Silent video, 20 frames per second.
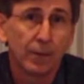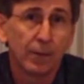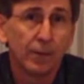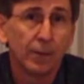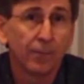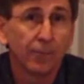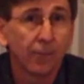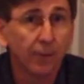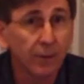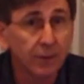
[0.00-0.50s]

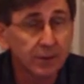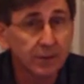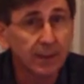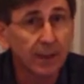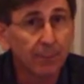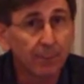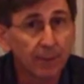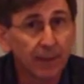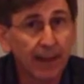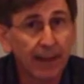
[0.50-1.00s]
The first
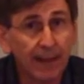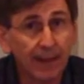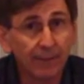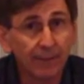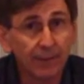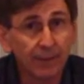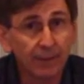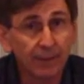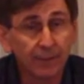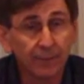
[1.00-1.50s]
step in
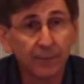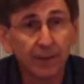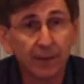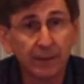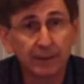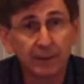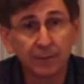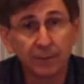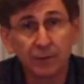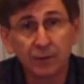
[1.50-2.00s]
having an
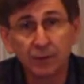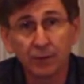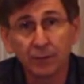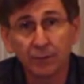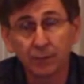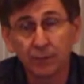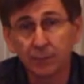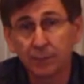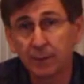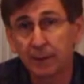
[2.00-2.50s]
effective
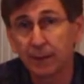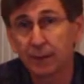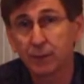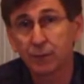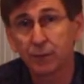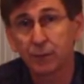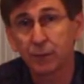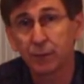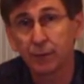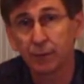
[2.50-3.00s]
children's
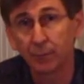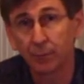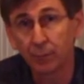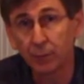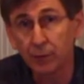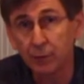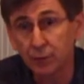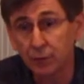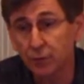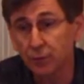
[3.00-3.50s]
ministry or
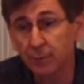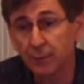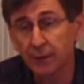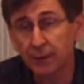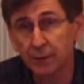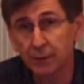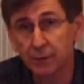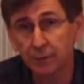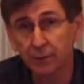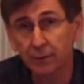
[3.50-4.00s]
preschool
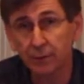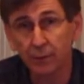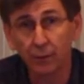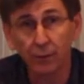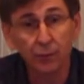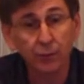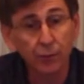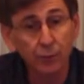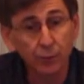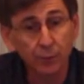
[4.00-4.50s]
ministry
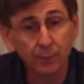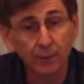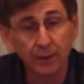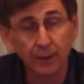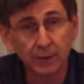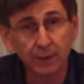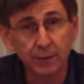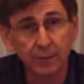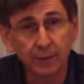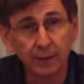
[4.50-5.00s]
or youth
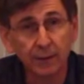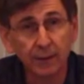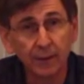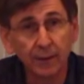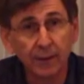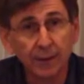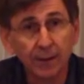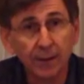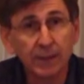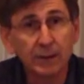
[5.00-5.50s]
ministry
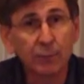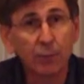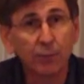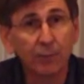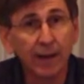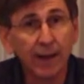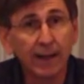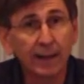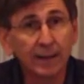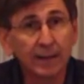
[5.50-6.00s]
is
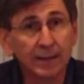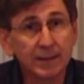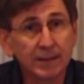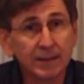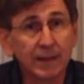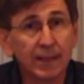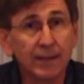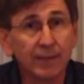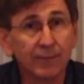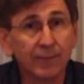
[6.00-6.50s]
providing a
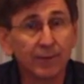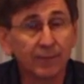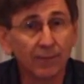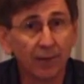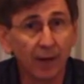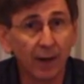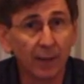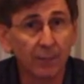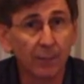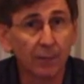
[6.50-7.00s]
safe
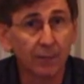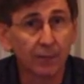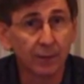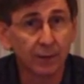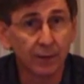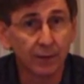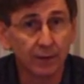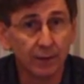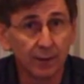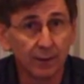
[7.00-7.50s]
environment for
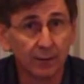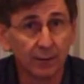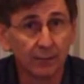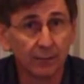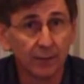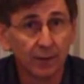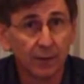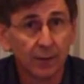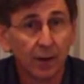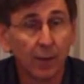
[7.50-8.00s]
the kids,